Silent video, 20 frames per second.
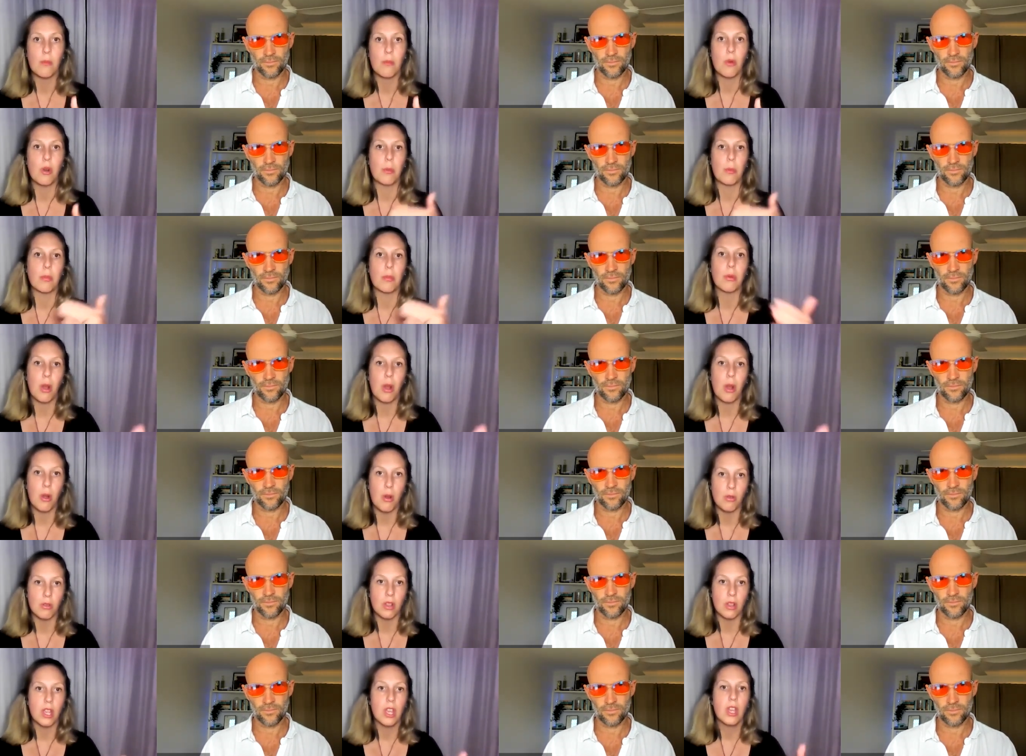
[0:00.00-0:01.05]
Speaker 1: more
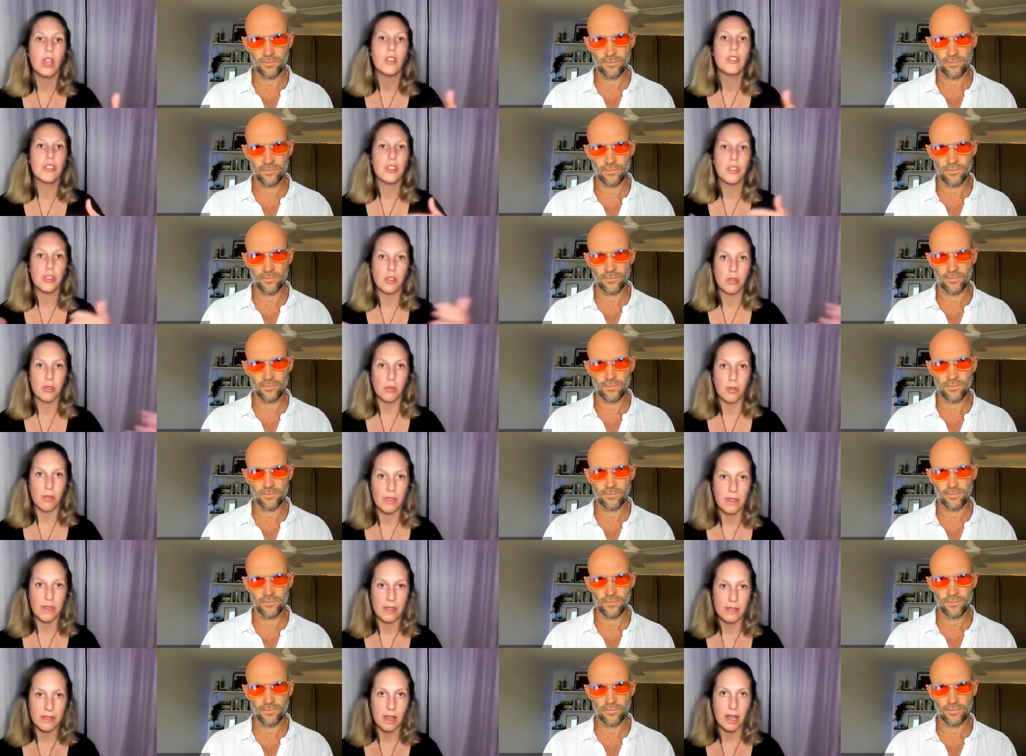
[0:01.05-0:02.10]
prone to
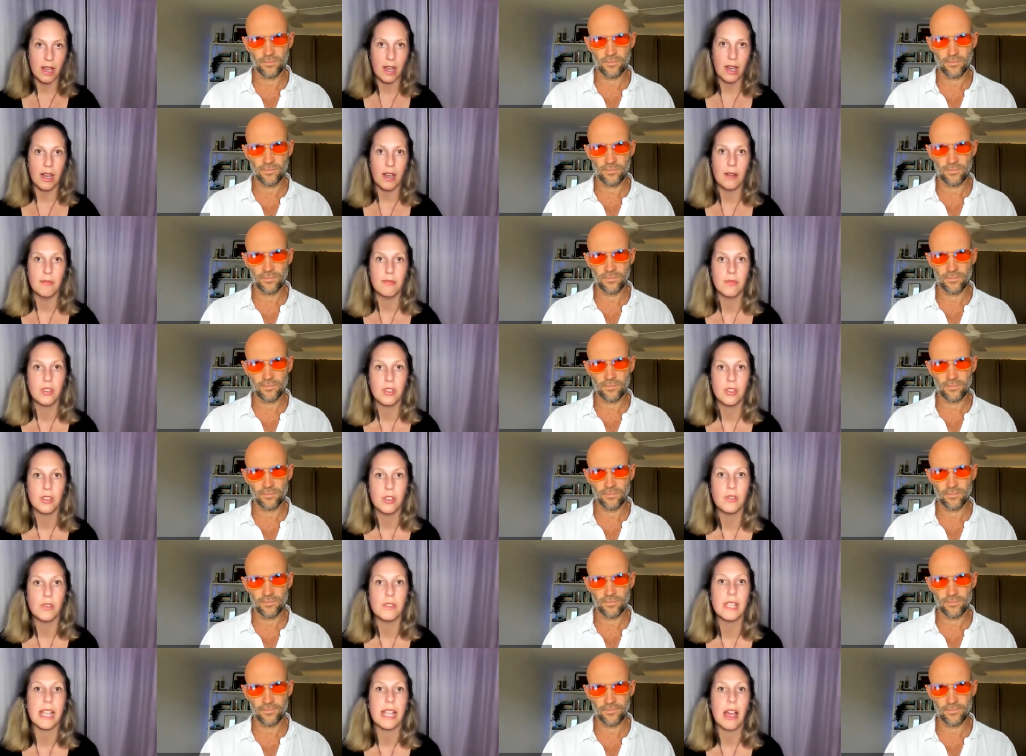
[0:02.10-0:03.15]
this, um, to
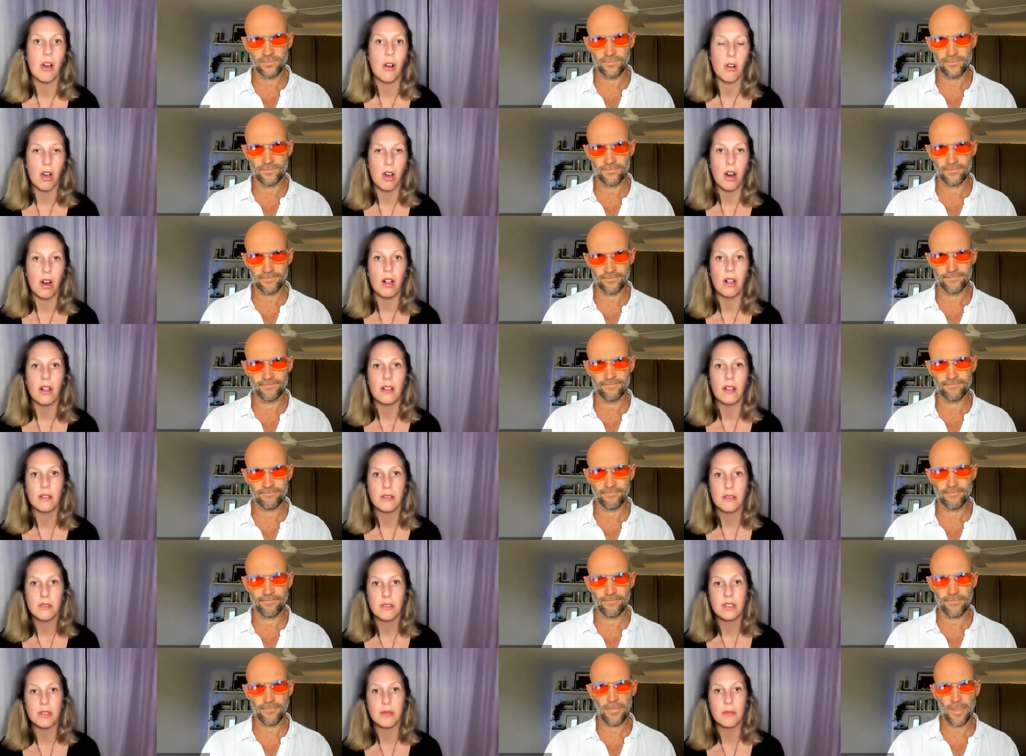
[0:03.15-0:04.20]
using alcohol
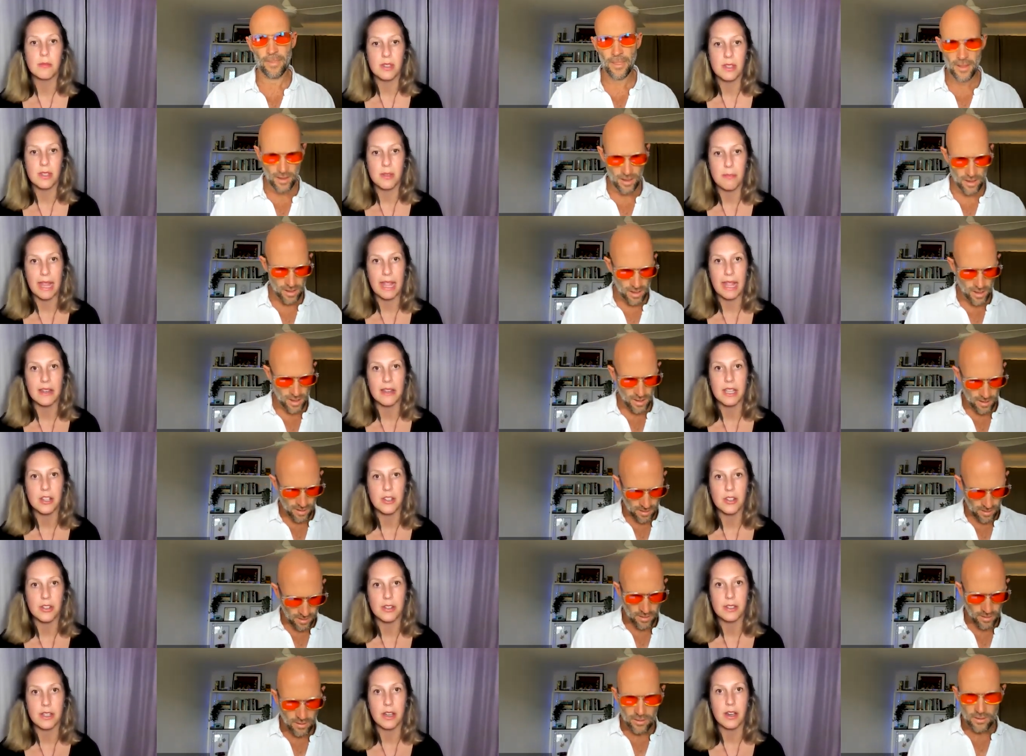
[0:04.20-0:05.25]
to, to band-aid
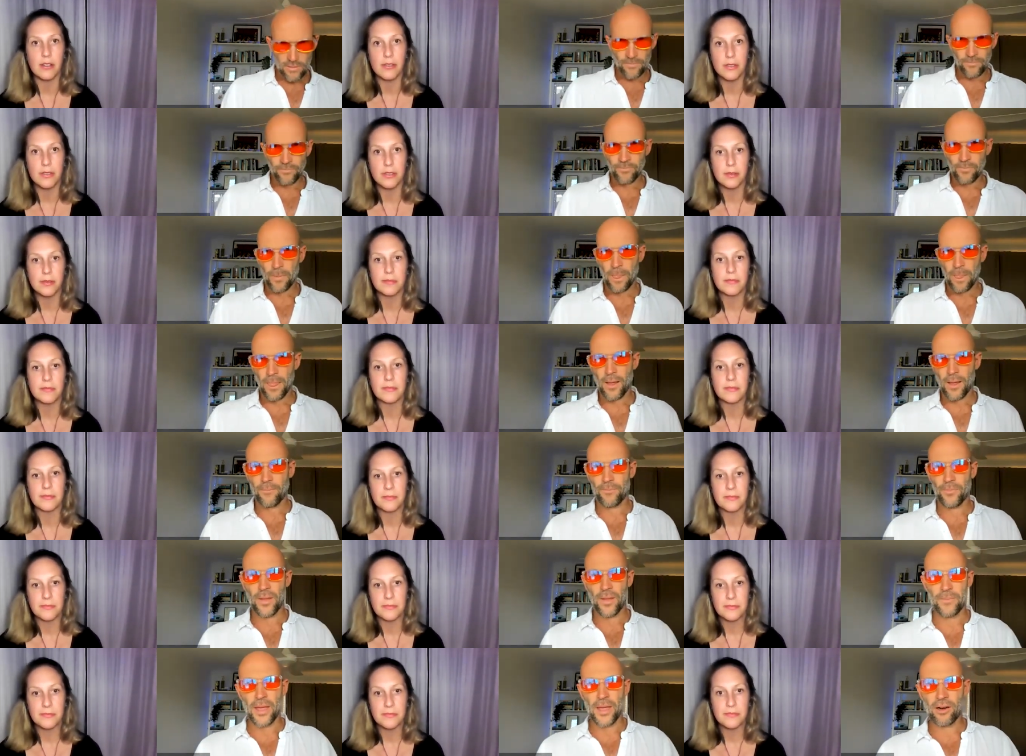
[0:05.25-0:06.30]
yourself?
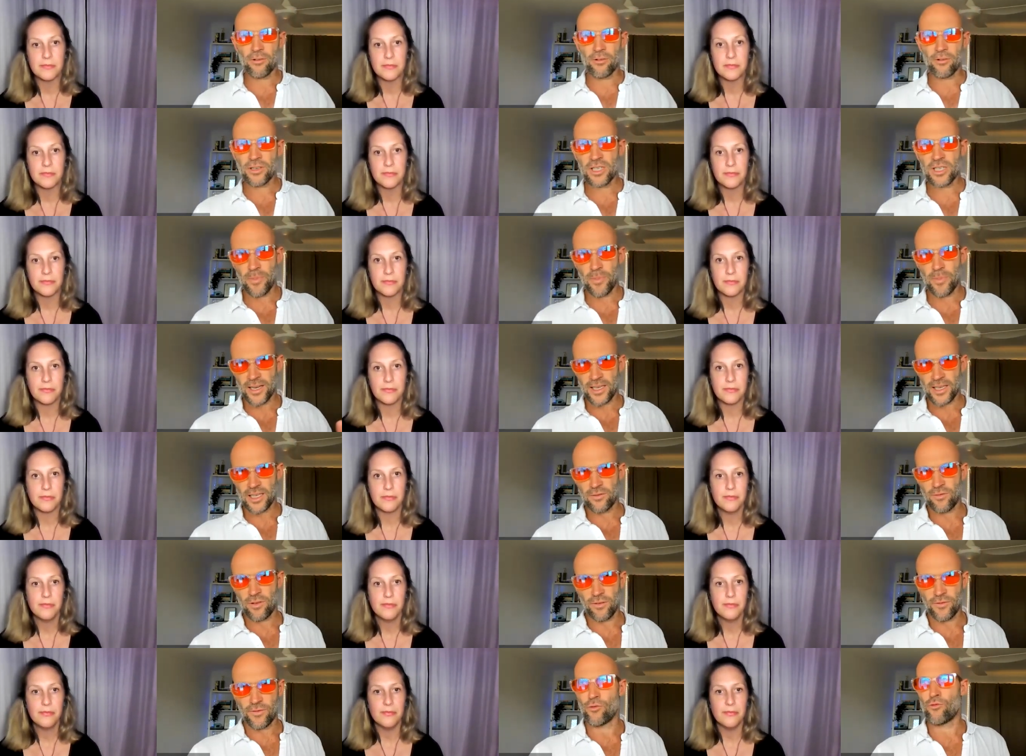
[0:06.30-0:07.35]
Speaker 2: And irrespective
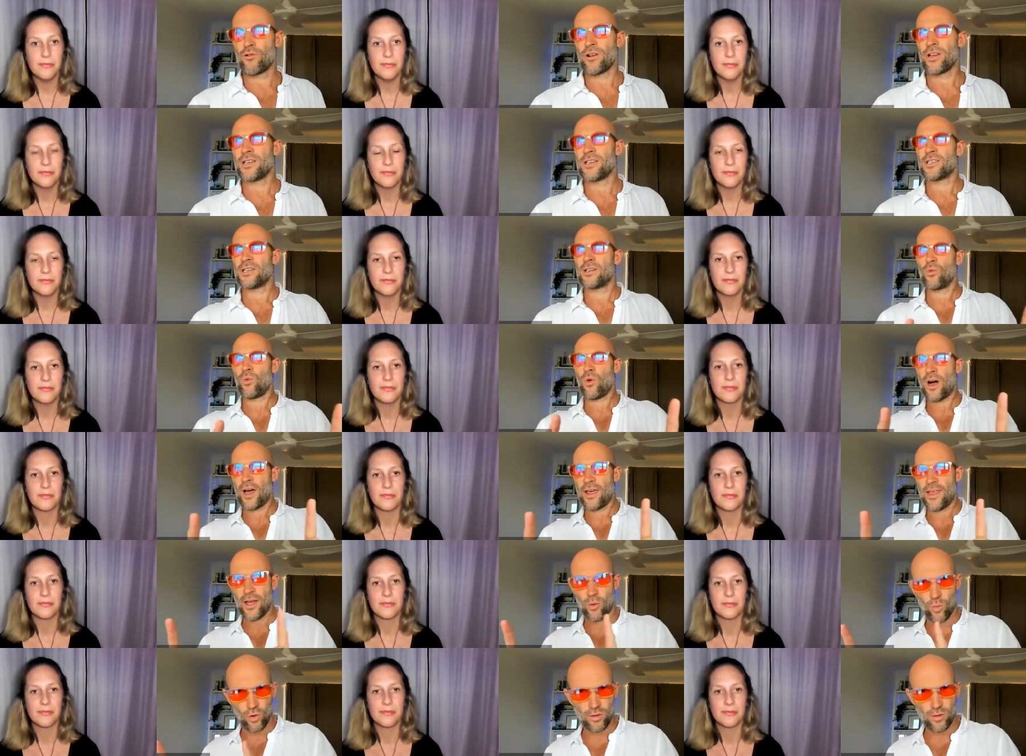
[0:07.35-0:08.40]
of the reason why
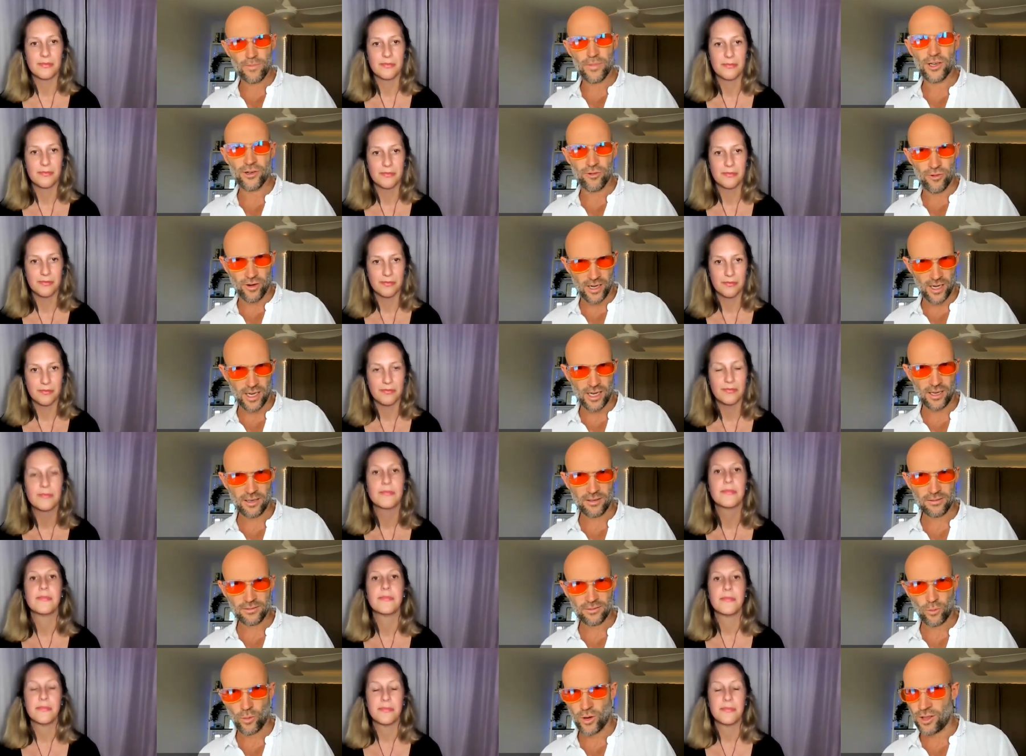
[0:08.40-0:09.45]
they would be drinking,
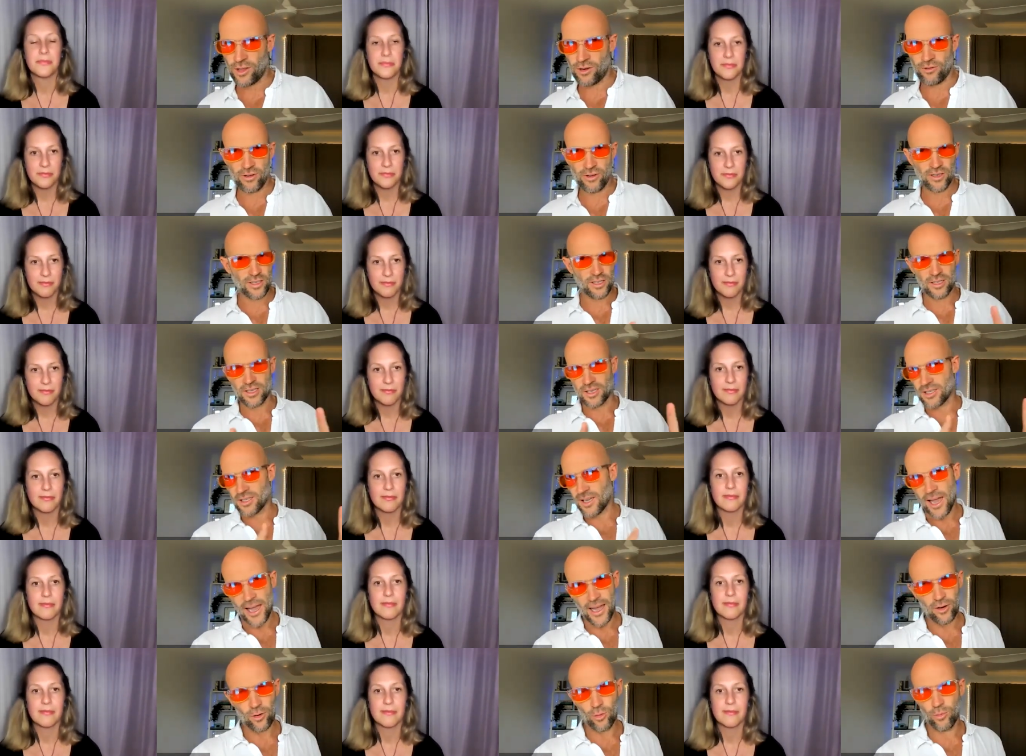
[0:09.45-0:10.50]
whether it's
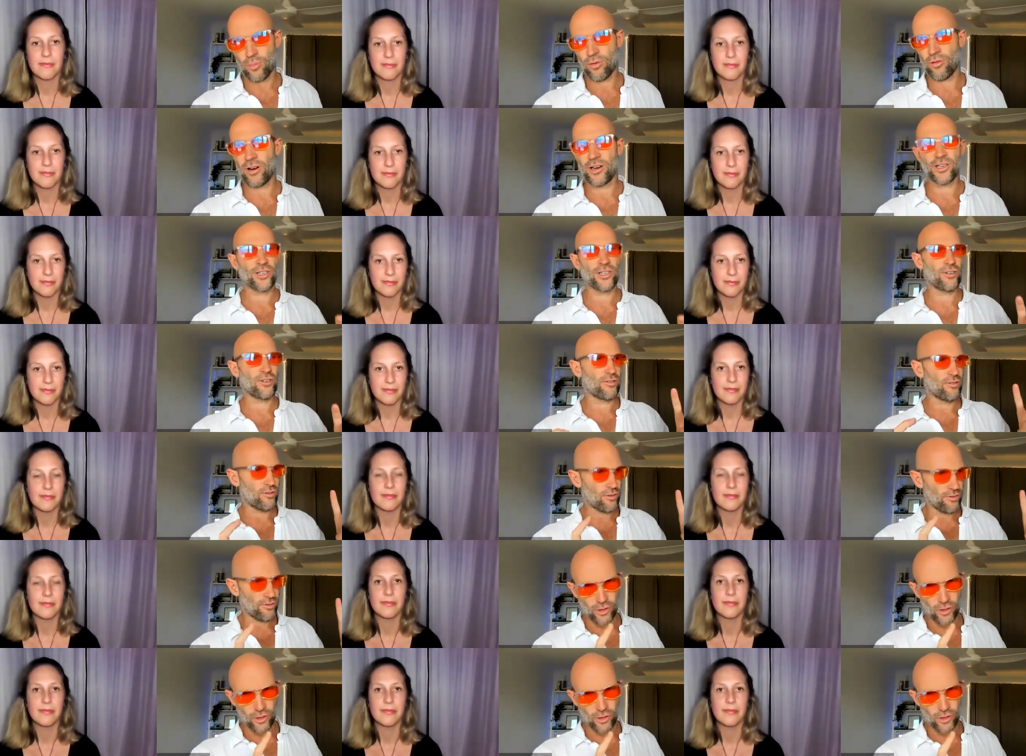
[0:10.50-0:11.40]
societal pressure or the